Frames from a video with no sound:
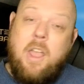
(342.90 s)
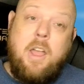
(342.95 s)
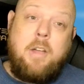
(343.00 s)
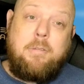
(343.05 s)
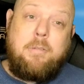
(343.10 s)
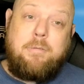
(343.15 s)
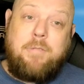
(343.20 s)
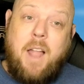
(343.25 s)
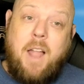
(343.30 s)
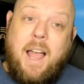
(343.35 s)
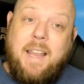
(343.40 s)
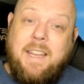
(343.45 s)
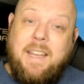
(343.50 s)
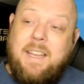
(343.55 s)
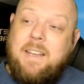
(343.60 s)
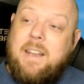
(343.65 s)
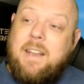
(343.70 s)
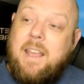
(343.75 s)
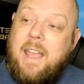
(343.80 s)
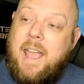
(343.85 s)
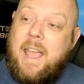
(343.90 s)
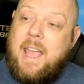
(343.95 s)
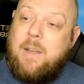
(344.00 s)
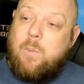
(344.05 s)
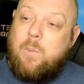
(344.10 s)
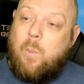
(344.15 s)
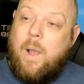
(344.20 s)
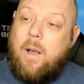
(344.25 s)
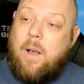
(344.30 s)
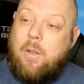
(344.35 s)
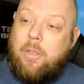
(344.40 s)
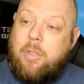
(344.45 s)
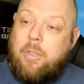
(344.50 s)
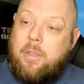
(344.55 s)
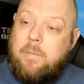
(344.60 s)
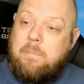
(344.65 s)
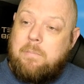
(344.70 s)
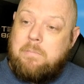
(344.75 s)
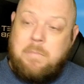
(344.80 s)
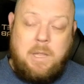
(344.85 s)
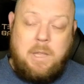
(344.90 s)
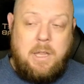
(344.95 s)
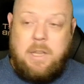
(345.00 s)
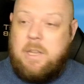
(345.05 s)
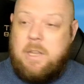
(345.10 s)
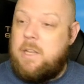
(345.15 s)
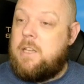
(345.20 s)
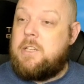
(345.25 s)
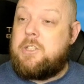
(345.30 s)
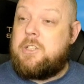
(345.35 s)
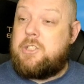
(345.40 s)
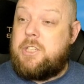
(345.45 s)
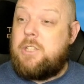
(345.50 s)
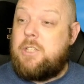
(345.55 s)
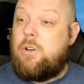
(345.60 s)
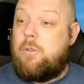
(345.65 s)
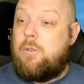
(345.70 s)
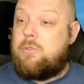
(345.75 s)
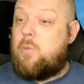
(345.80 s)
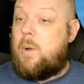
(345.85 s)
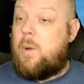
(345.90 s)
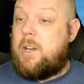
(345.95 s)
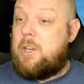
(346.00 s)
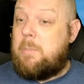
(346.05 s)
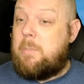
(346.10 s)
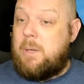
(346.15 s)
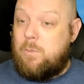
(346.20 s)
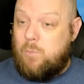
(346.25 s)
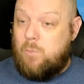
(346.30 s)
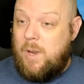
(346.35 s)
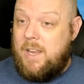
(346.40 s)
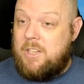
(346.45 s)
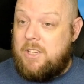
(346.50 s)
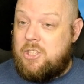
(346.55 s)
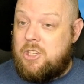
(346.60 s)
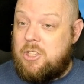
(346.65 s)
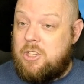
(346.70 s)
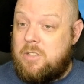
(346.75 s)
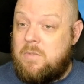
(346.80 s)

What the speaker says: Flying and wealth. Seagroves wanted to be rich,